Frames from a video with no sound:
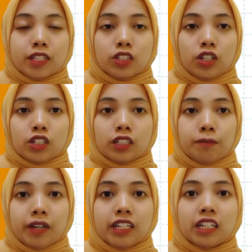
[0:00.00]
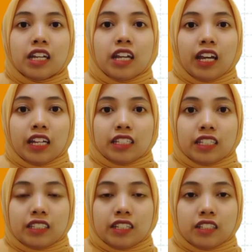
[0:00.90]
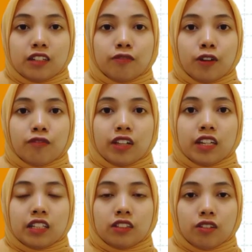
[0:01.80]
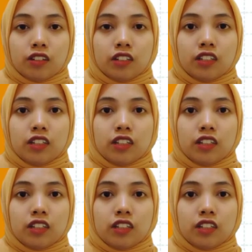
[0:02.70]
based on comment and suggestion from validator.